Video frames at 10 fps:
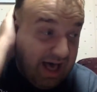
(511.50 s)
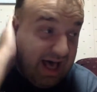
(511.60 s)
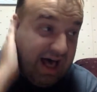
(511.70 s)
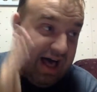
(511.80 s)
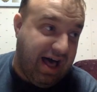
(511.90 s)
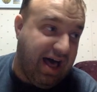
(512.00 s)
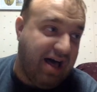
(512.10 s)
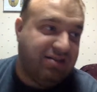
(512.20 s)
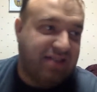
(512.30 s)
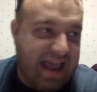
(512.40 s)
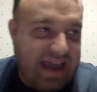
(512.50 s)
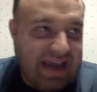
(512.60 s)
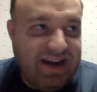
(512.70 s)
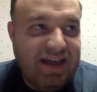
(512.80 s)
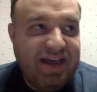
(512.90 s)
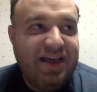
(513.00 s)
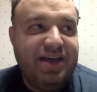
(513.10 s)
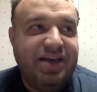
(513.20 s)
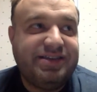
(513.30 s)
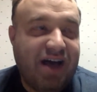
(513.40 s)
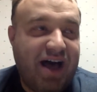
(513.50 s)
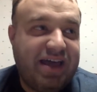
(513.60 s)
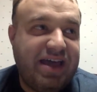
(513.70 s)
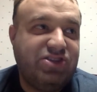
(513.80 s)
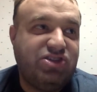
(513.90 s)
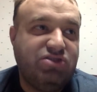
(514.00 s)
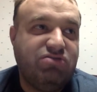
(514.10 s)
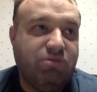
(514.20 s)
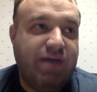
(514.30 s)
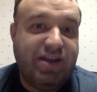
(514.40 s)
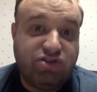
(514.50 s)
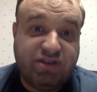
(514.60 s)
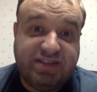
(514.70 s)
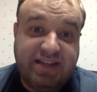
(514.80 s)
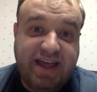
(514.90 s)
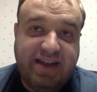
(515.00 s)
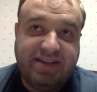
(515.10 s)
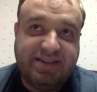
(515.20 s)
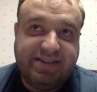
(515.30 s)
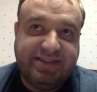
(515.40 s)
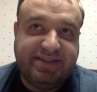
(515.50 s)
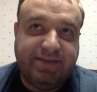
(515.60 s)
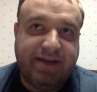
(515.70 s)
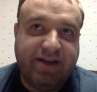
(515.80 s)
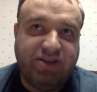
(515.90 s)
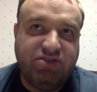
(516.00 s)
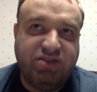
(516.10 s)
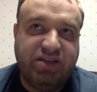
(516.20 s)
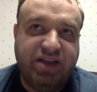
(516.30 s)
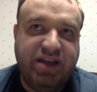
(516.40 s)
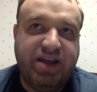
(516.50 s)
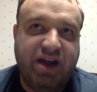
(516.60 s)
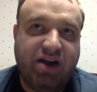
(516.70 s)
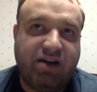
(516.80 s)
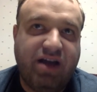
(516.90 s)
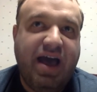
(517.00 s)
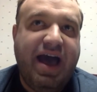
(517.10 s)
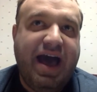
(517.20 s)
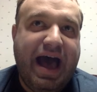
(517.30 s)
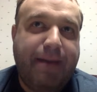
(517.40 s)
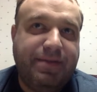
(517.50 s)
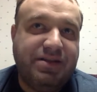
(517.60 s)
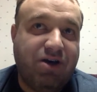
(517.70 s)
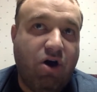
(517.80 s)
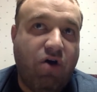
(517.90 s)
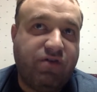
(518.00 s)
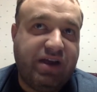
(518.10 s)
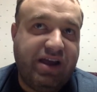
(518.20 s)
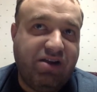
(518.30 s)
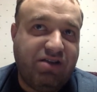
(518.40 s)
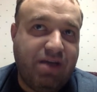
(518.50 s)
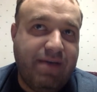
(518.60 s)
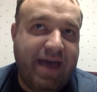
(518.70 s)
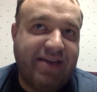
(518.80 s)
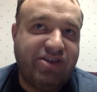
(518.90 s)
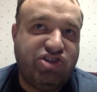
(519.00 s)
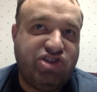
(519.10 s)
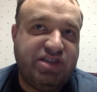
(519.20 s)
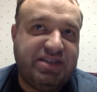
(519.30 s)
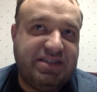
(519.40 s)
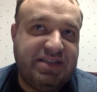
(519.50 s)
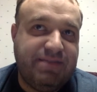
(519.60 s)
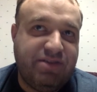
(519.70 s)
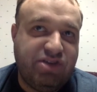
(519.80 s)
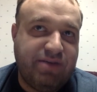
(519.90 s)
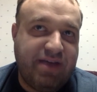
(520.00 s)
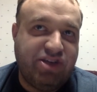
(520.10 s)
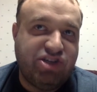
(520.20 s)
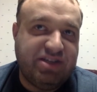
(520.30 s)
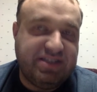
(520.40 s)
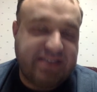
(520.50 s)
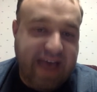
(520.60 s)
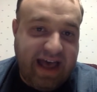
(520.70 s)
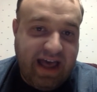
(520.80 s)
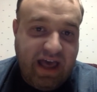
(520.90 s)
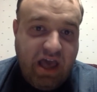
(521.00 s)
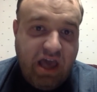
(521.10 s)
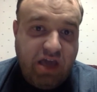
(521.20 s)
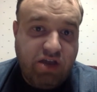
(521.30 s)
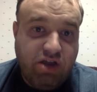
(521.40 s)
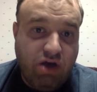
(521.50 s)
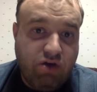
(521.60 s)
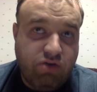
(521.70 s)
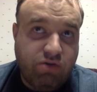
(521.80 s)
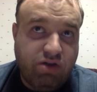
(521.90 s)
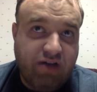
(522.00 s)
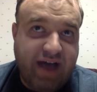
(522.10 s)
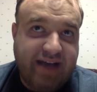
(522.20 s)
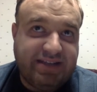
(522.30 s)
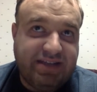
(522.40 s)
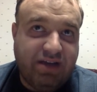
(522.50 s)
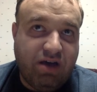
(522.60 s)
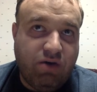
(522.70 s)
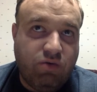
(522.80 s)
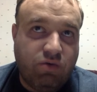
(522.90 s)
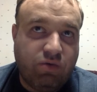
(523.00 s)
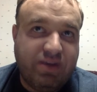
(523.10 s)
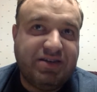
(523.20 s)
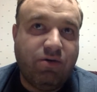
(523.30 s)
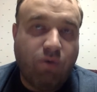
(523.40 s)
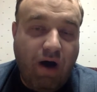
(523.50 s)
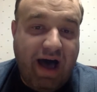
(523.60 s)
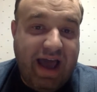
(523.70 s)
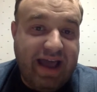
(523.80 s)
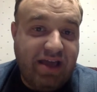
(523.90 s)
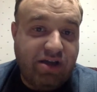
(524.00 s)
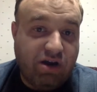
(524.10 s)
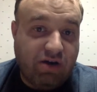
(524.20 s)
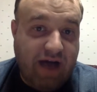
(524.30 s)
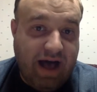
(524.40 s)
Elaine is talking to the waitress, and then someone else was in there happened to overhear them, and she mentions that, you know, you realize, you know, the reason why you're